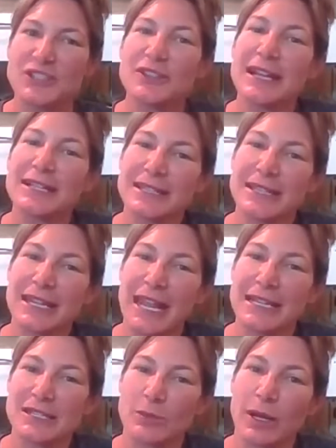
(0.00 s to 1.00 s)
So that's in a
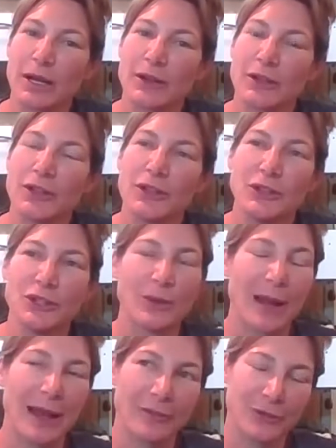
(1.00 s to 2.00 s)
case where you don't
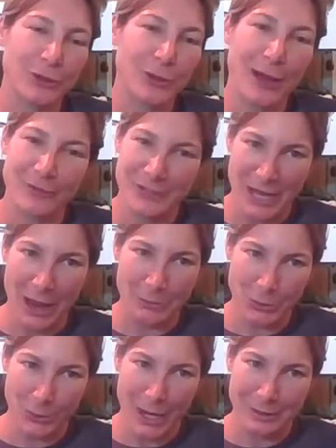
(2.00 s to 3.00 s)
have the time
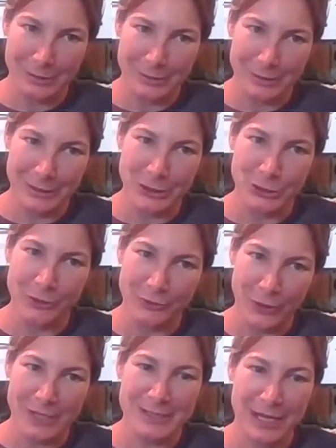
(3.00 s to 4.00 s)
to wait. You know,
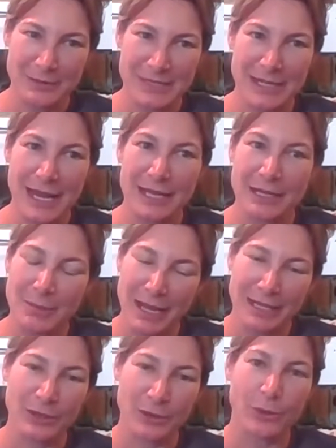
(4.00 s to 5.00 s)
frost comes again, it
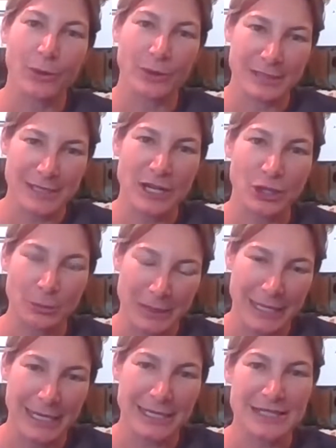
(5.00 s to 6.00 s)
might kill the whole entire
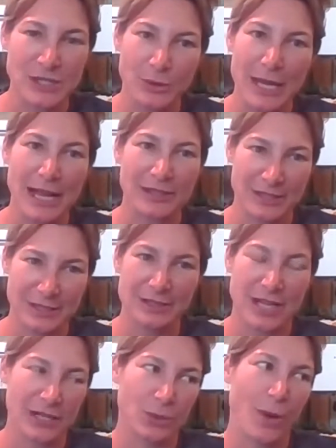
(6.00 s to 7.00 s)
plant. So yeah,
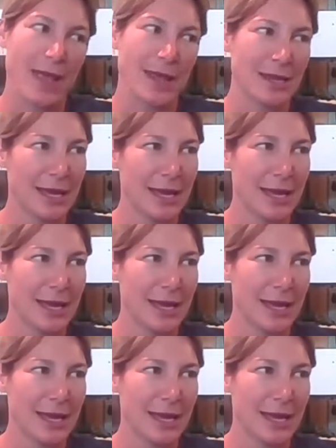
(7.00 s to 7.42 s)
cut away.